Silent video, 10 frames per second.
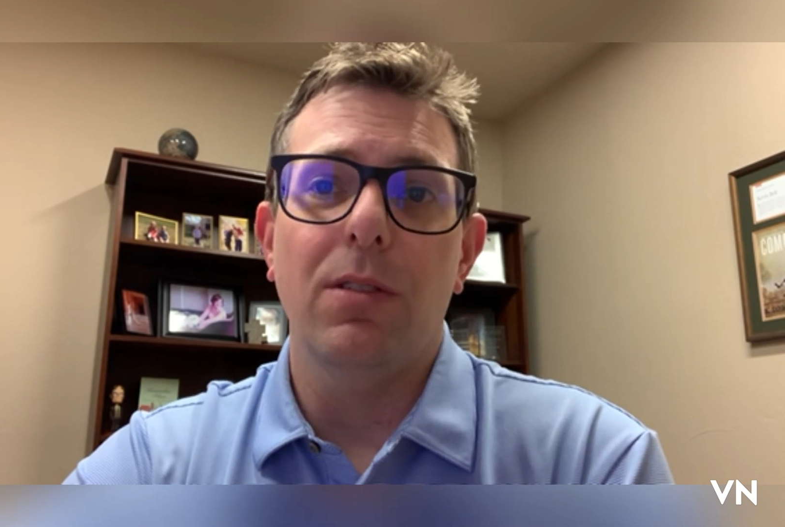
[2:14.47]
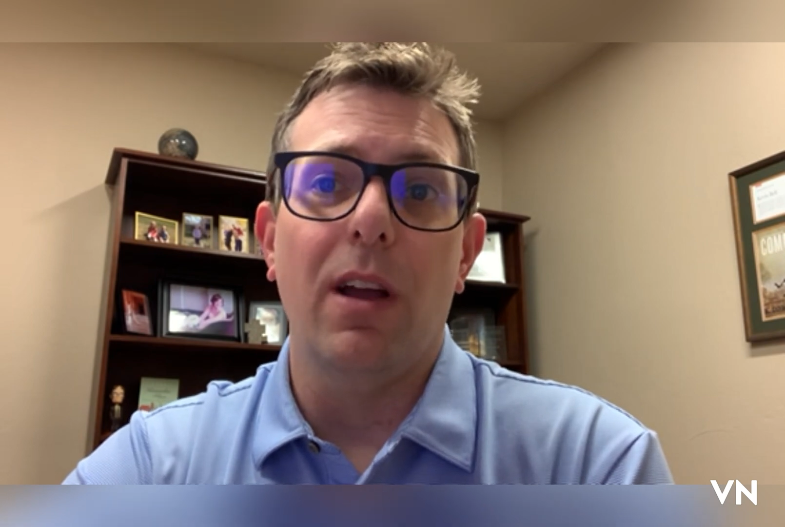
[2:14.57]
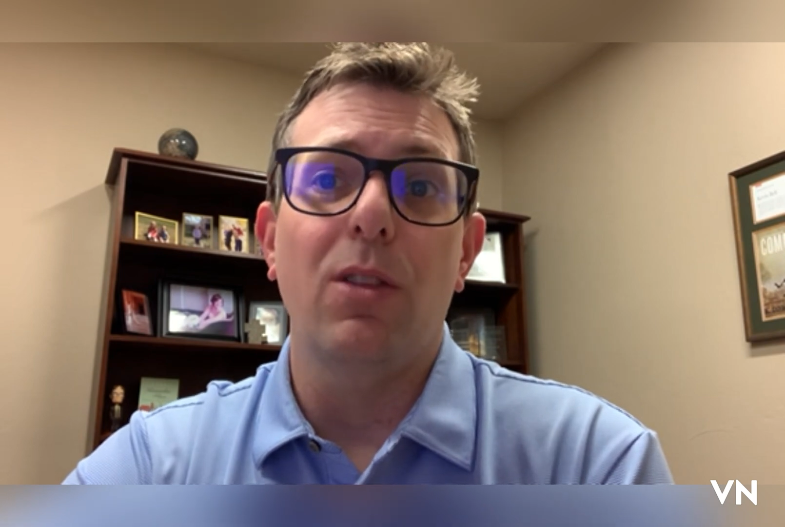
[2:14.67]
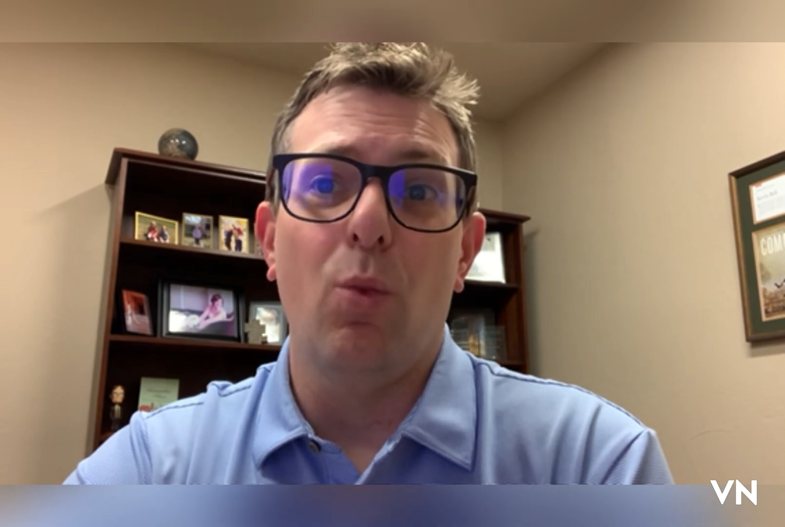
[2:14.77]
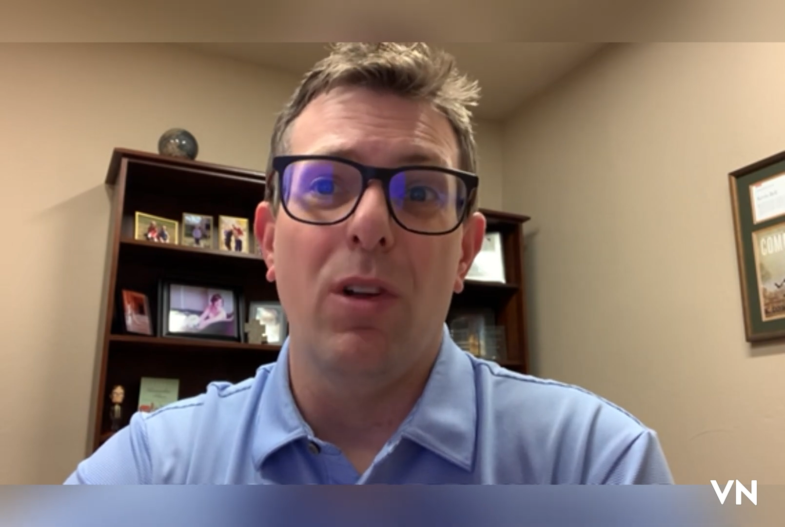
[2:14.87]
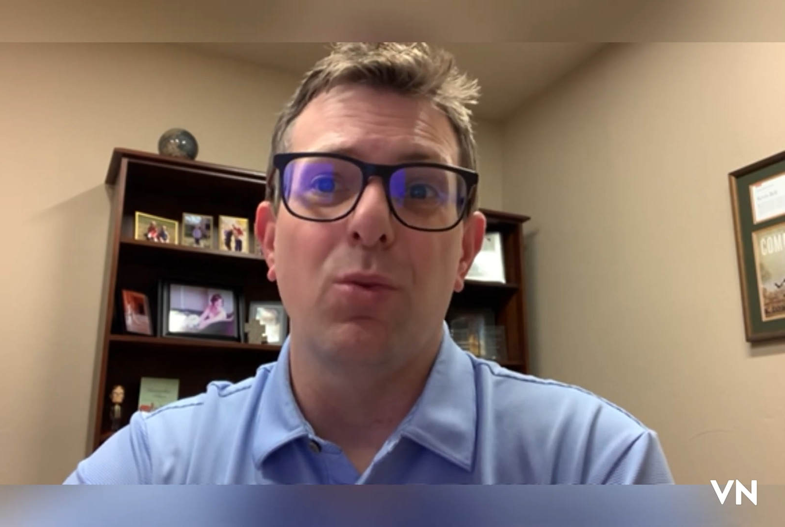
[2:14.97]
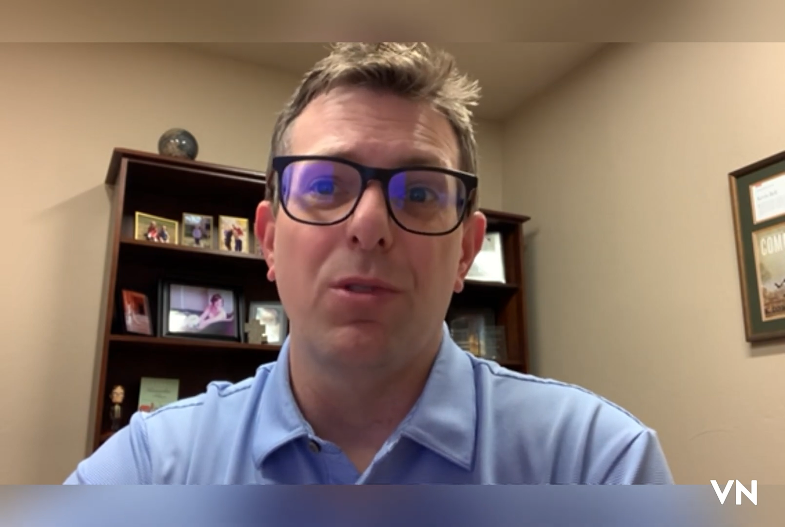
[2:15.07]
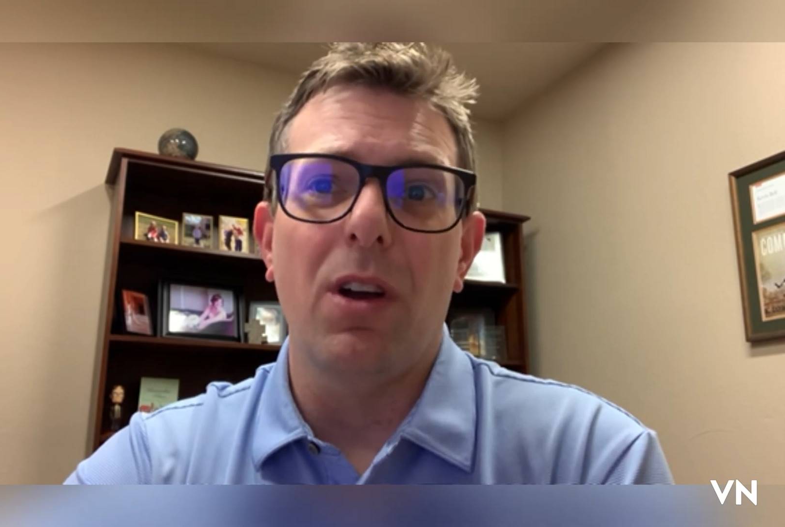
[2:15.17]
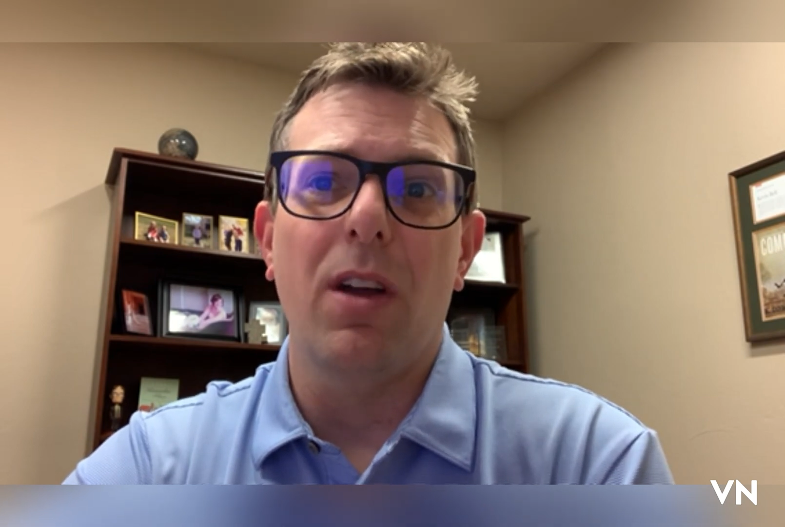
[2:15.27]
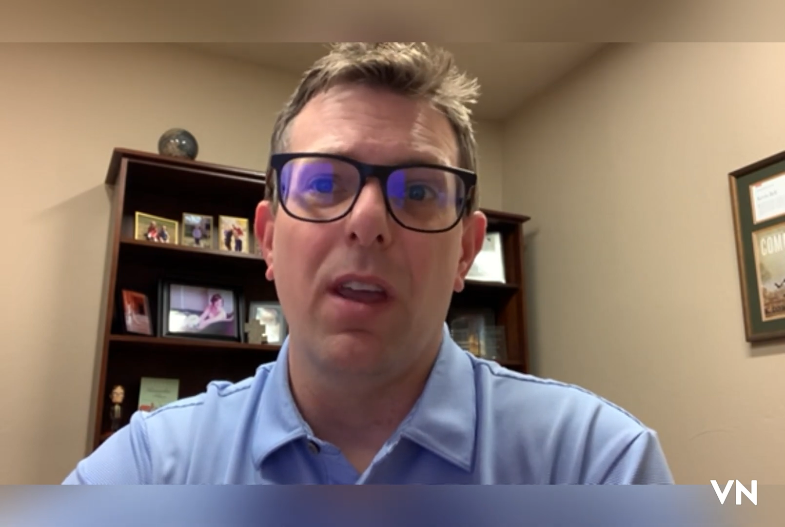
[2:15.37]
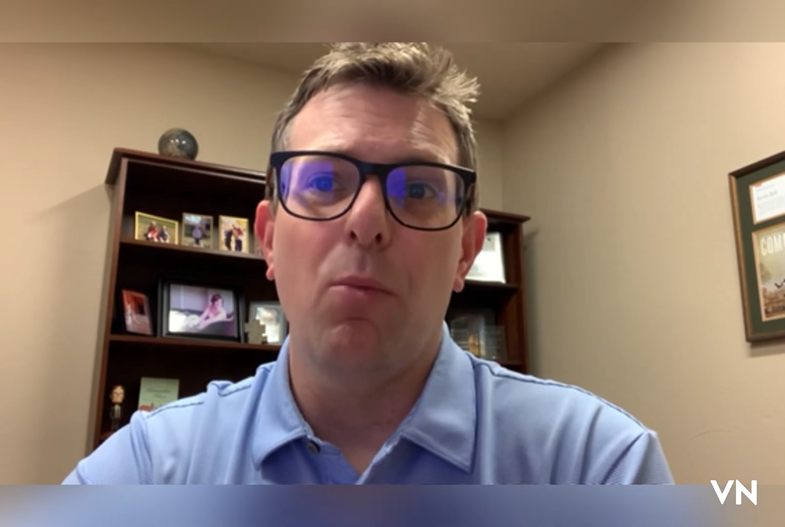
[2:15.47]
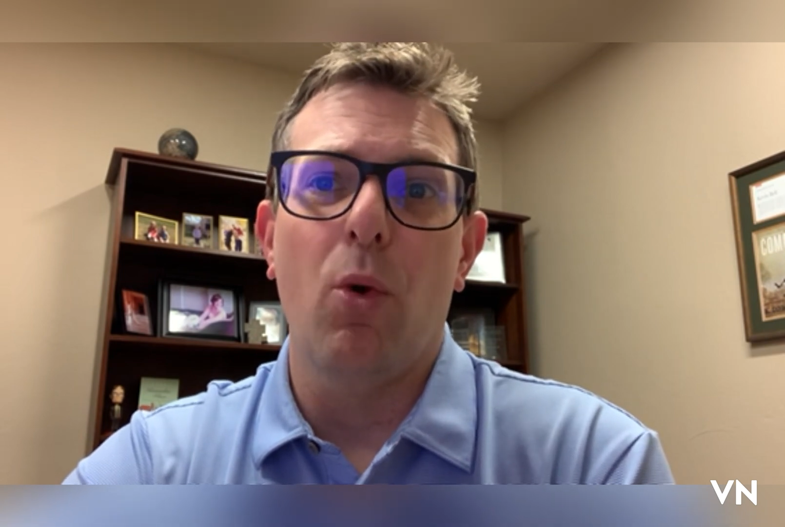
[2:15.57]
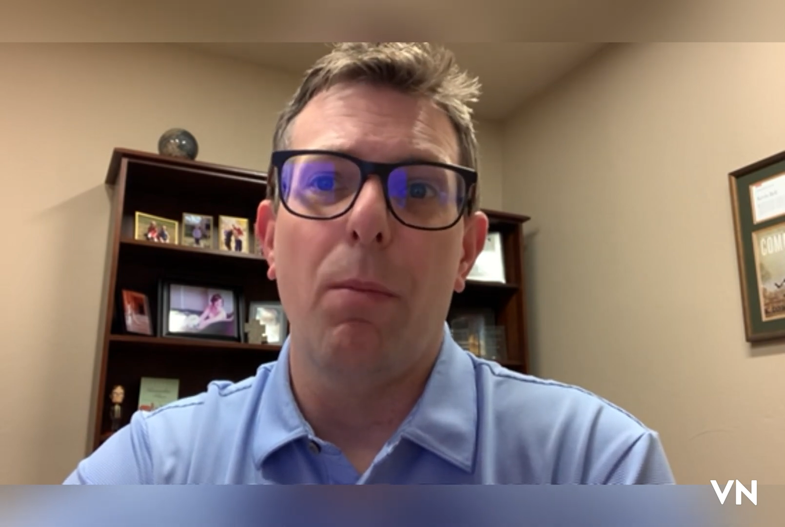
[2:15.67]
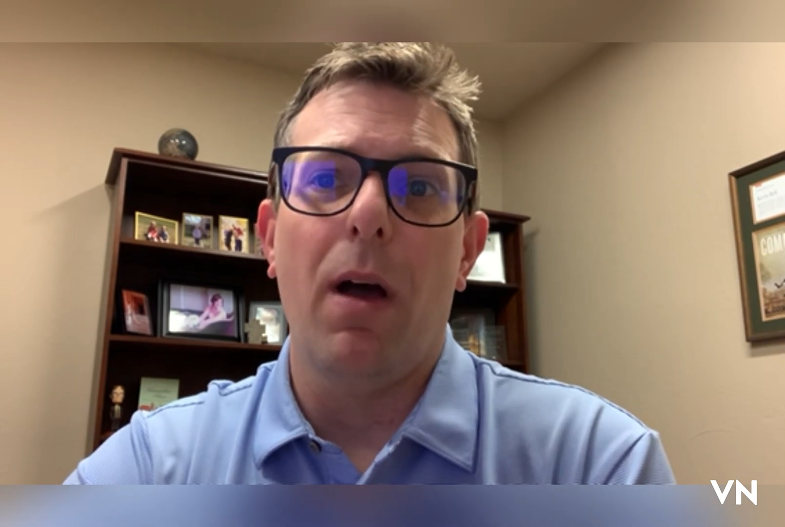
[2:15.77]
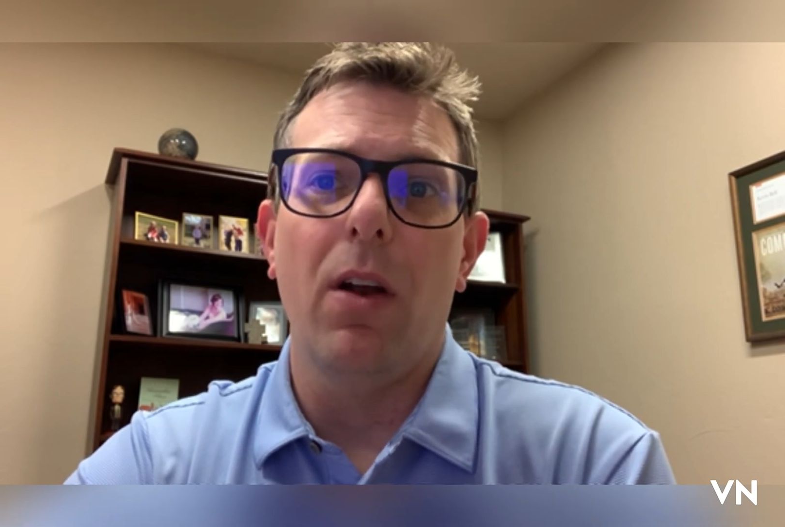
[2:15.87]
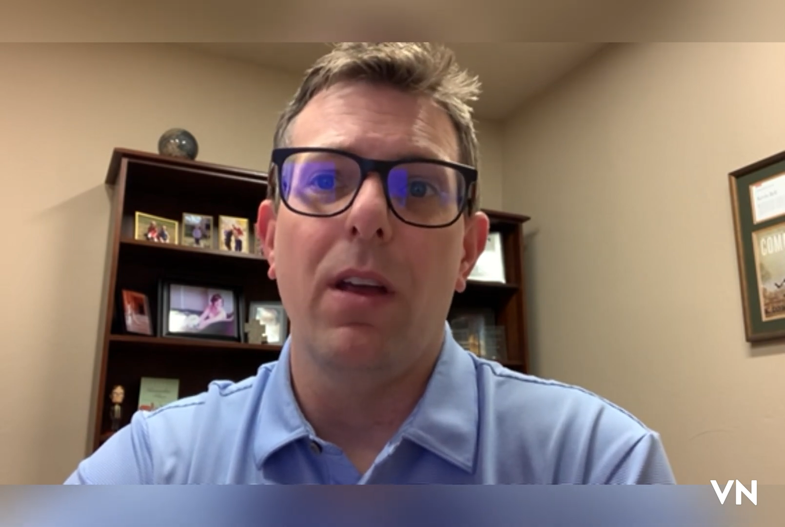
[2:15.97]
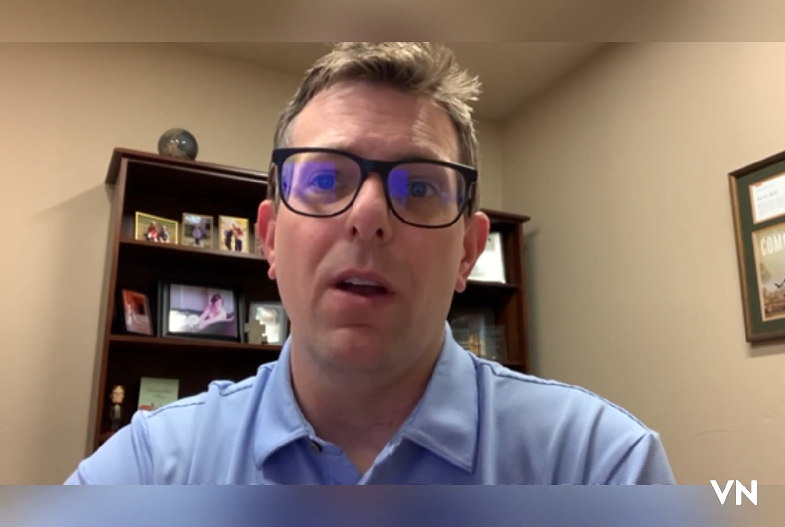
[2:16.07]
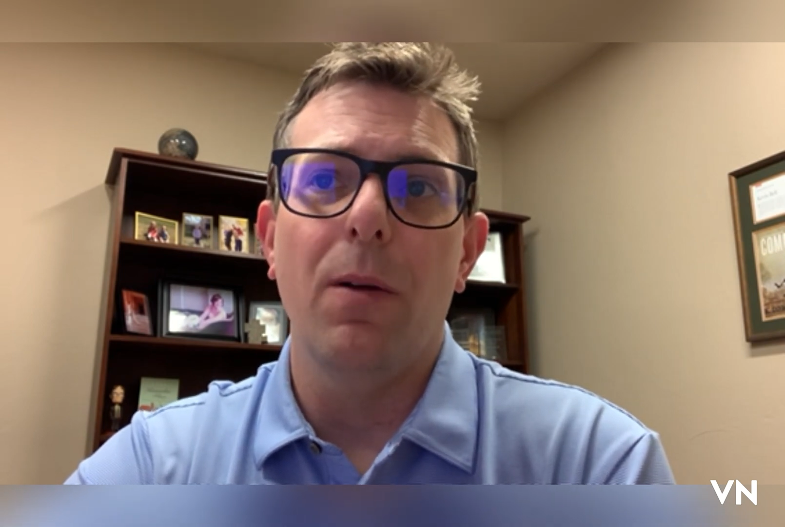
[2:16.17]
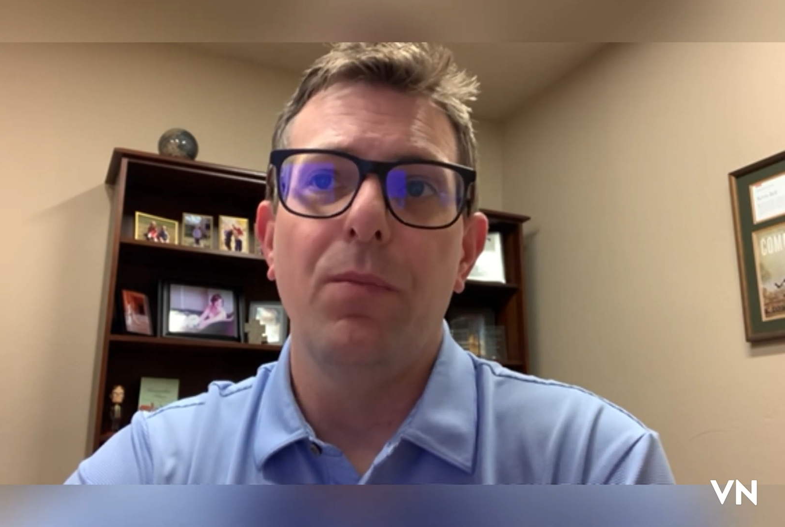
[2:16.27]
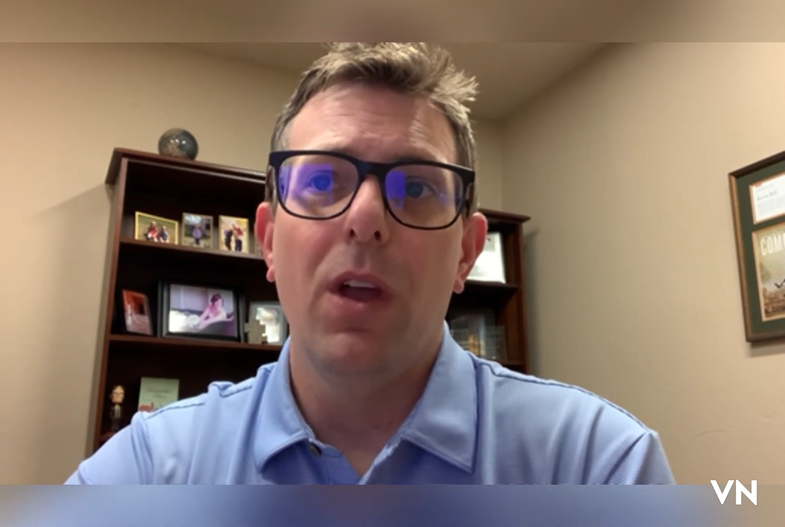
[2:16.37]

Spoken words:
like the ones we're talking more about here,